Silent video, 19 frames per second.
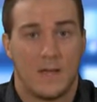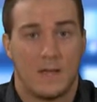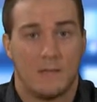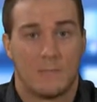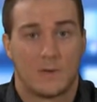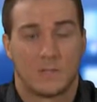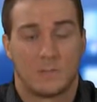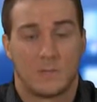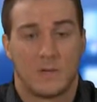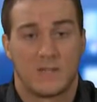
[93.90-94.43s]
It
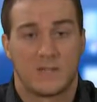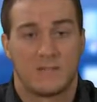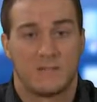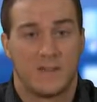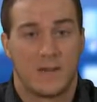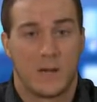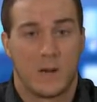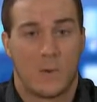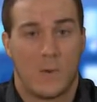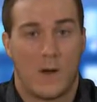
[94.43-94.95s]
most
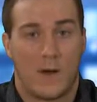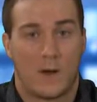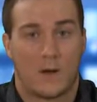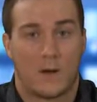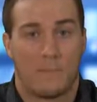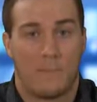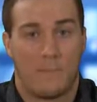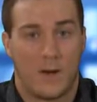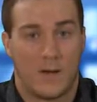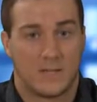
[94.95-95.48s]
recently
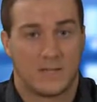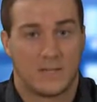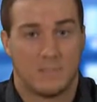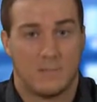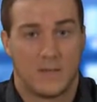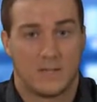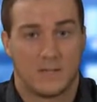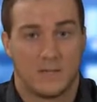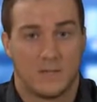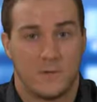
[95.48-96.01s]
acquired Boston,
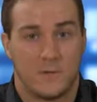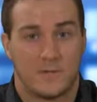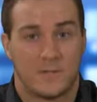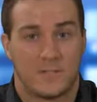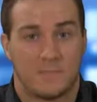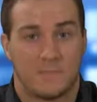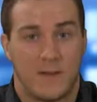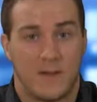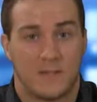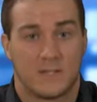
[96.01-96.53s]

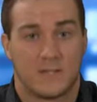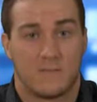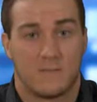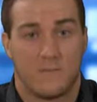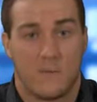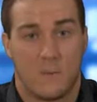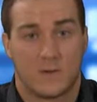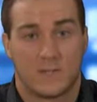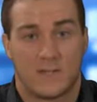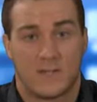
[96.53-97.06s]
Massachusetts-based
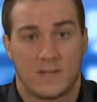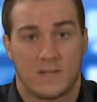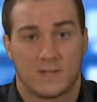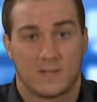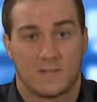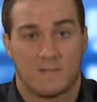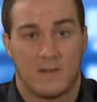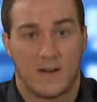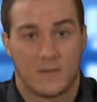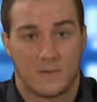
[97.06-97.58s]
Forest
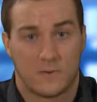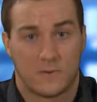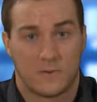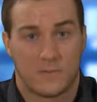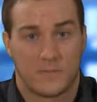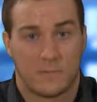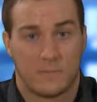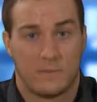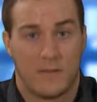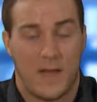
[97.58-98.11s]
Hills
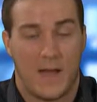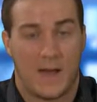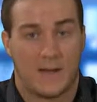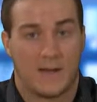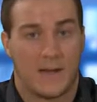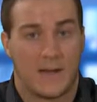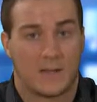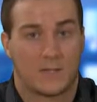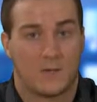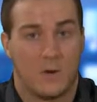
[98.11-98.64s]
Electrical Supply
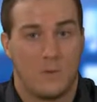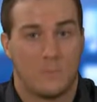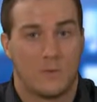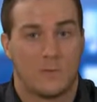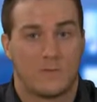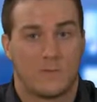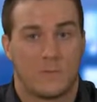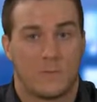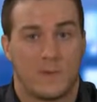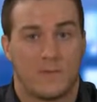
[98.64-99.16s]
in
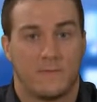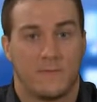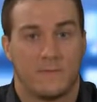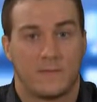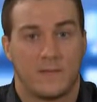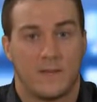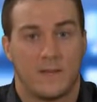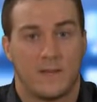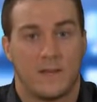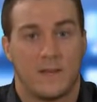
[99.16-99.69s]
October of
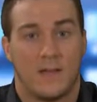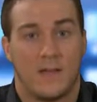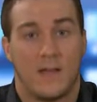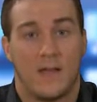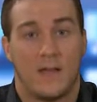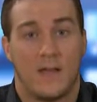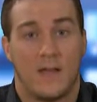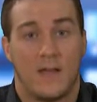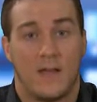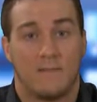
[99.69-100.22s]
2015,
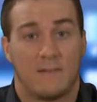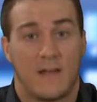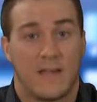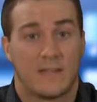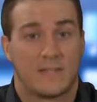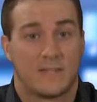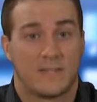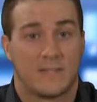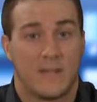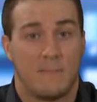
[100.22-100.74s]
and
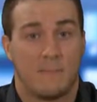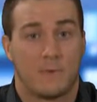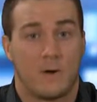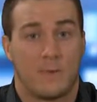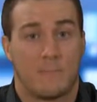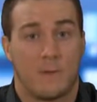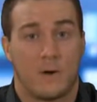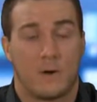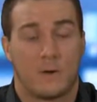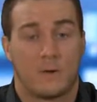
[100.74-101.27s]
last December
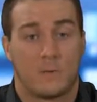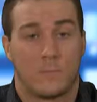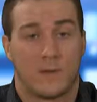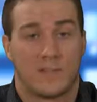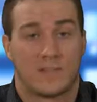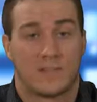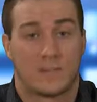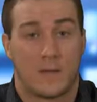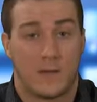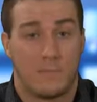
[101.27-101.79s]
it partnered
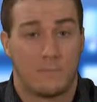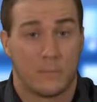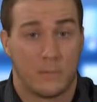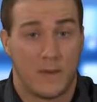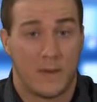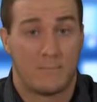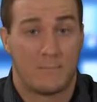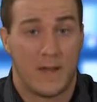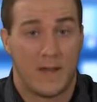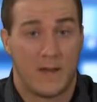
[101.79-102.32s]
with
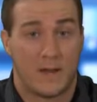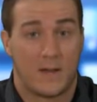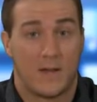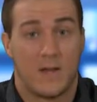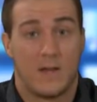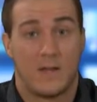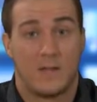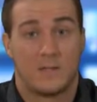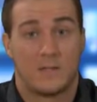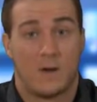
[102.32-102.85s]
Sunpreme Inc.
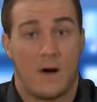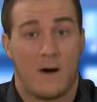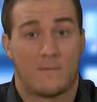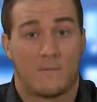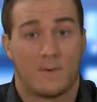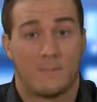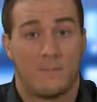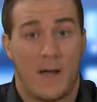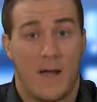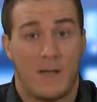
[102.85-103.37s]
to
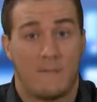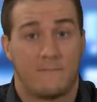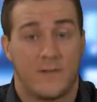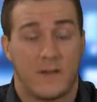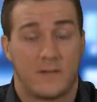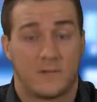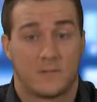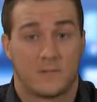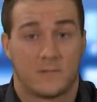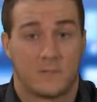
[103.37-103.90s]
offer
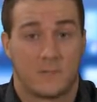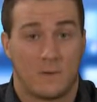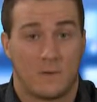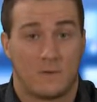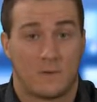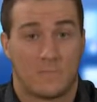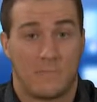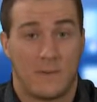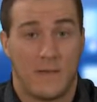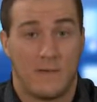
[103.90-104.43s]
bifacial
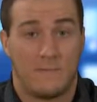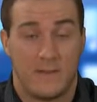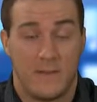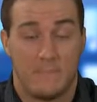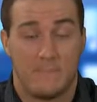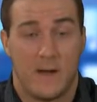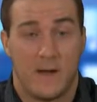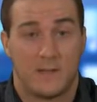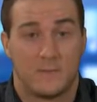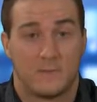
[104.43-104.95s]
solar
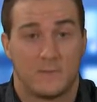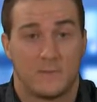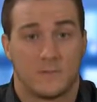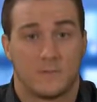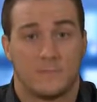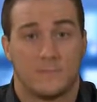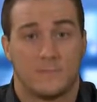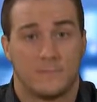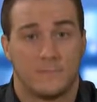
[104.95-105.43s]
PV modules.